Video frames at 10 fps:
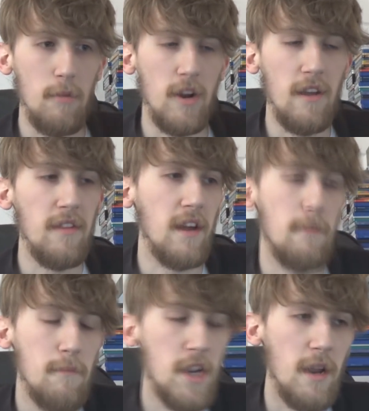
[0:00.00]
but here they
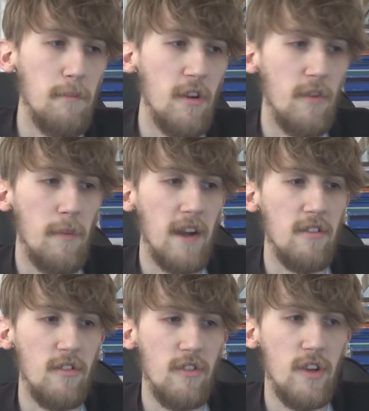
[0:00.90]
had, she had both her
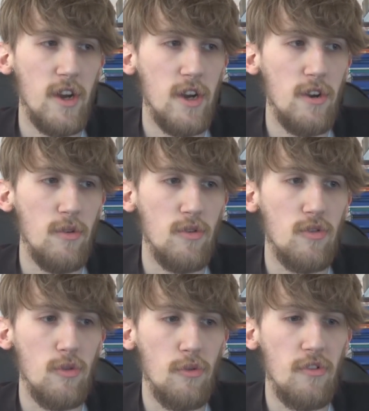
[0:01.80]
parents, which
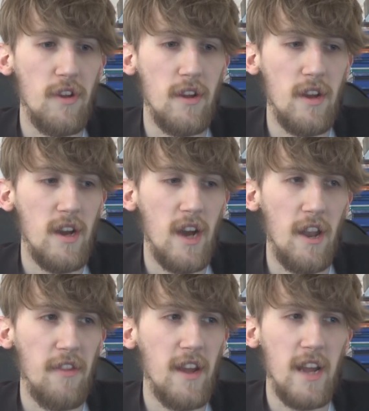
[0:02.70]
is cool to see.
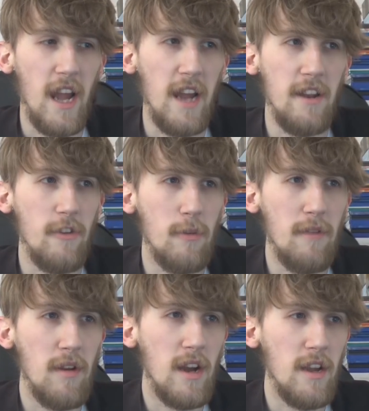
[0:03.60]
And I think it ended up
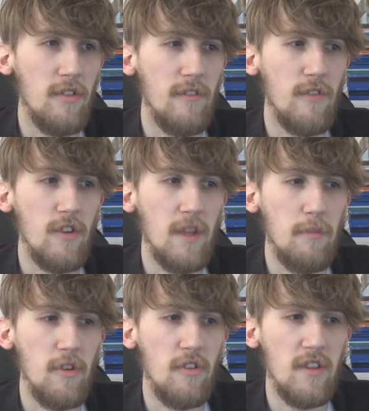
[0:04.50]
giving like the first
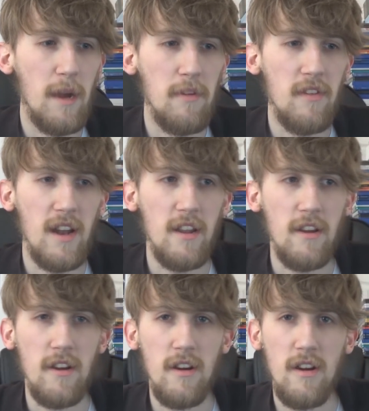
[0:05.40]
episode of Skam
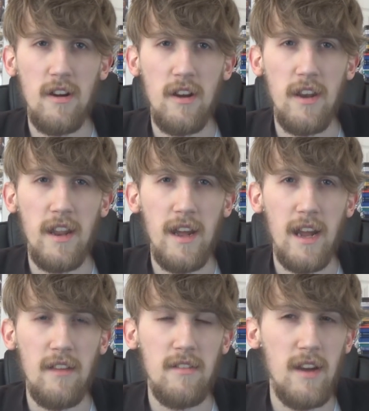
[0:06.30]
Italia an
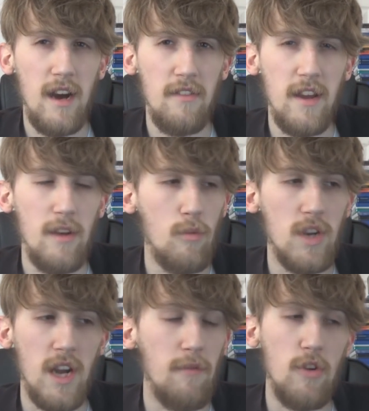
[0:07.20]
8 out of 10,
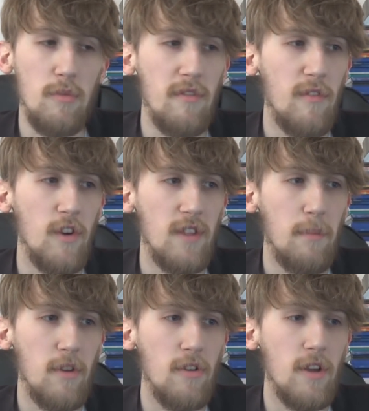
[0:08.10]
which I haven't done with the first
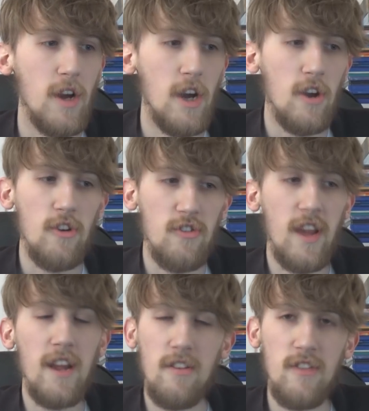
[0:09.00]
episode. Because
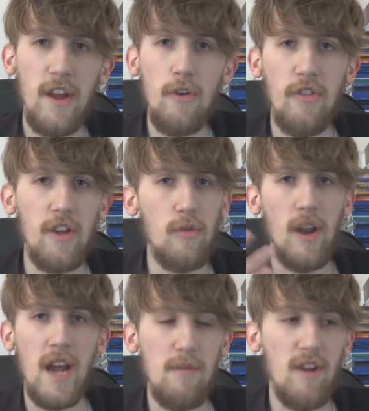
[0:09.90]
saying all this
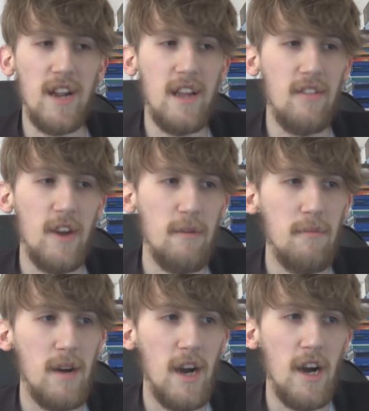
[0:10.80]
while I am ranking
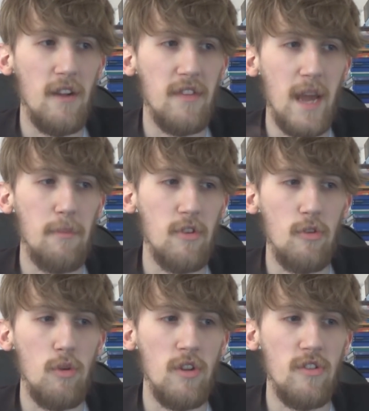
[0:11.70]
them, the
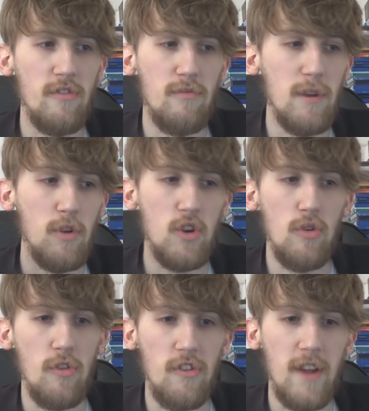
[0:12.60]
episode ones of pretty much
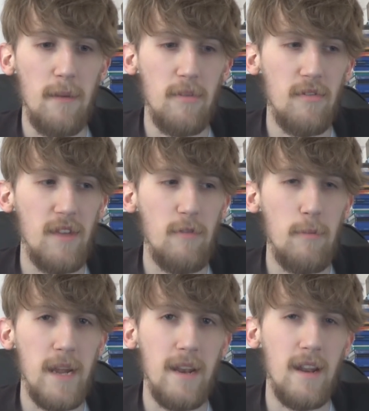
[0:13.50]
all the Skams have never
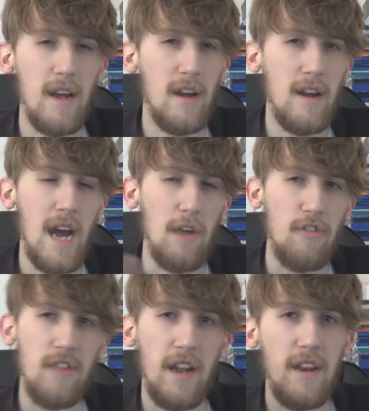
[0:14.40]
been
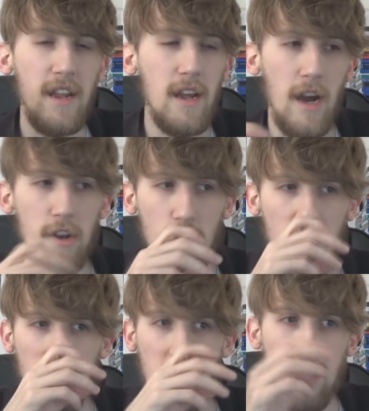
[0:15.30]
outstanding. I
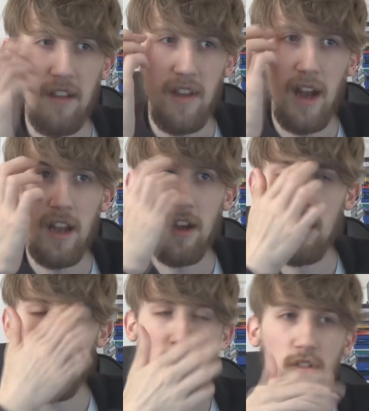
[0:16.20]
do think
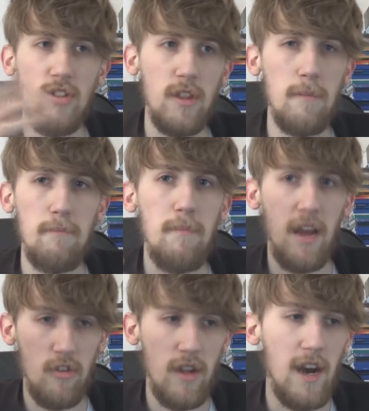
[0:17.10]
Italia is the
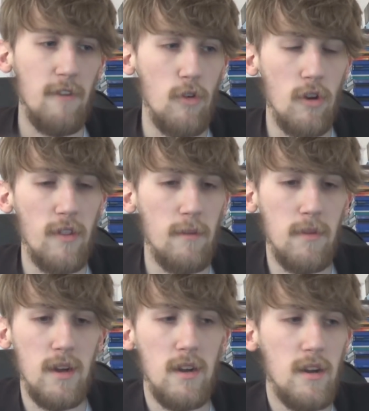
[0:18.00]
best out of all of
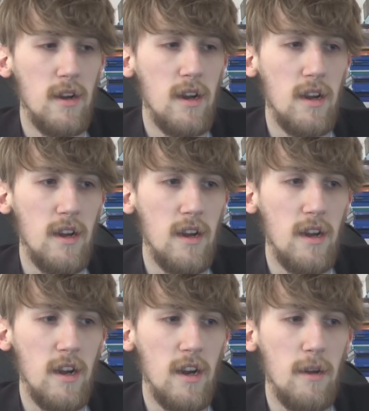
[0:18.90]
them.
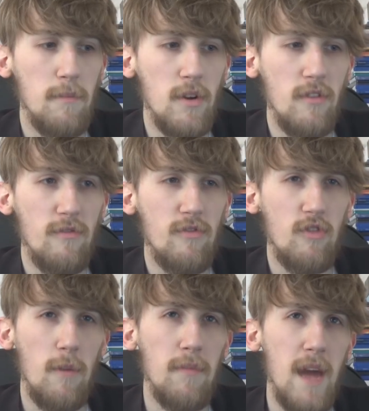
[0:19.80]
But
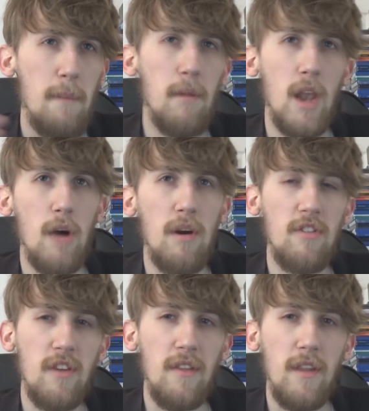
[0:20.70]
from there below, I'd
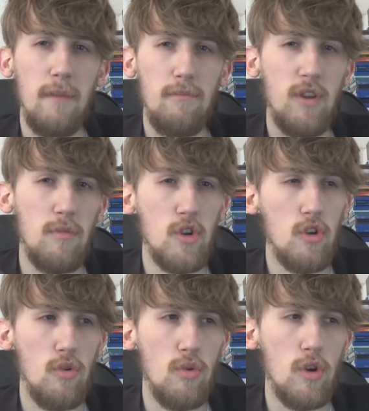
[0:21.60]
say they're pretty
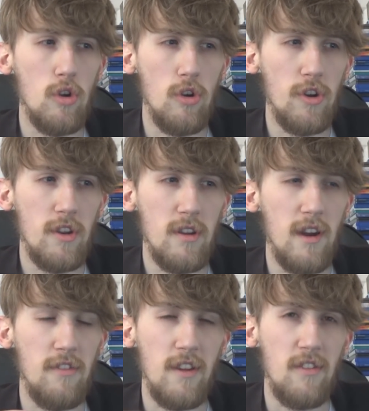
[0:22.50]
much all good.
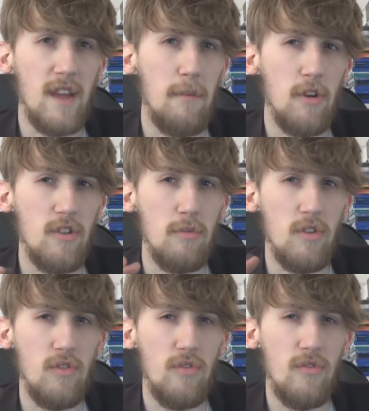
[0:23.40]
I'd say Skam Austin
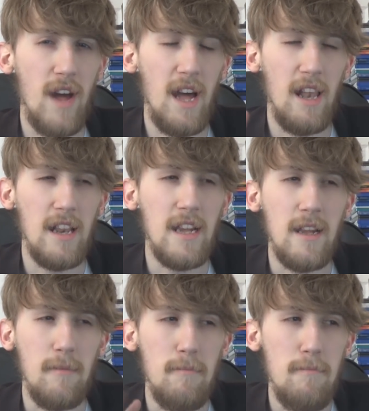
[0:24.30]
was
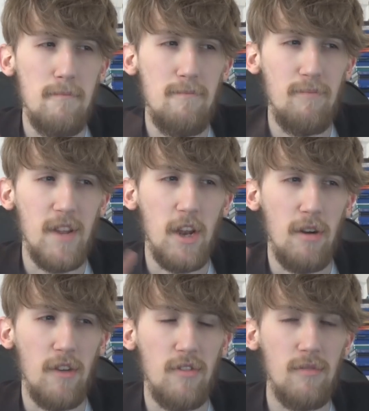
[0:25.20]
fairly, you know,
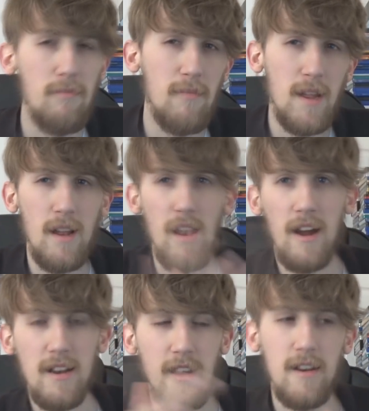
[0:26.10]
I was
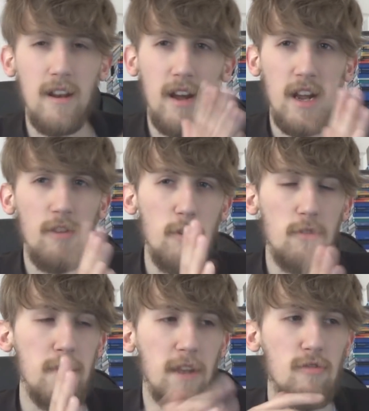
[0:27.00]
liked and didn't like. I was
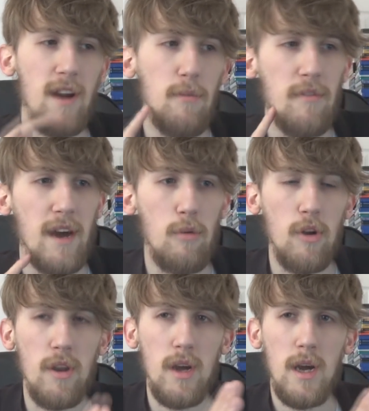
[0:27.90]
almost mid-ground with that
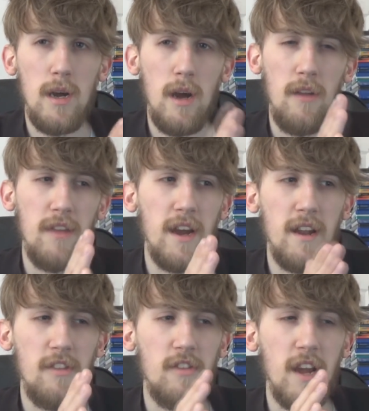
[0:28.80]
one. And
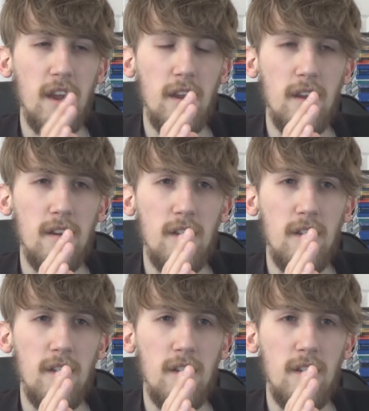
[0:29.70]
then I'd say